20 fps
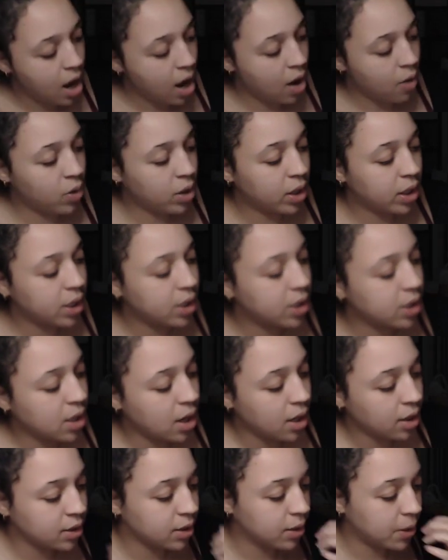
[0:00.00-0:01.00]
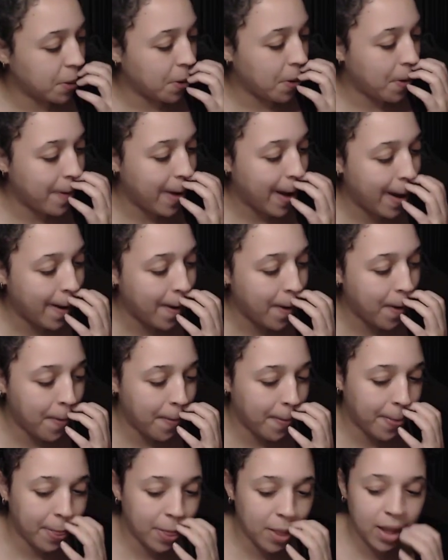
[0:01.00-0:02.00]
I wanted to talk to you about
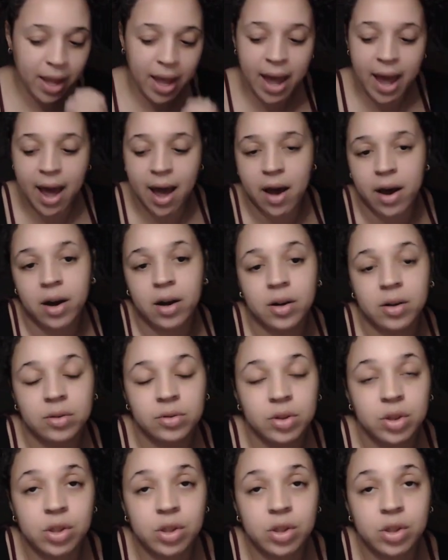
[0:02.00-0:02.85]
how